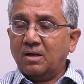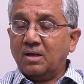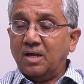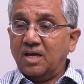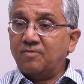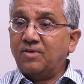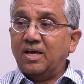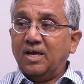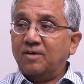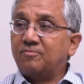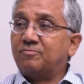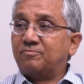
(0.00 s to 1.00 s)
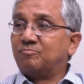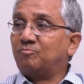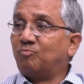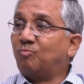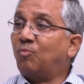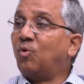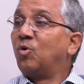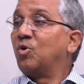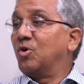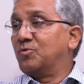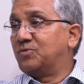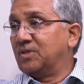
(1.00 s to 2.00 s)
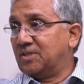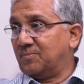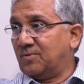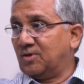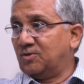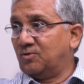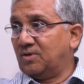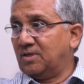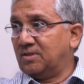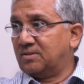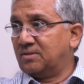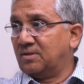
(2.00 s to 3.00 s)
Can we have more of such opportunities?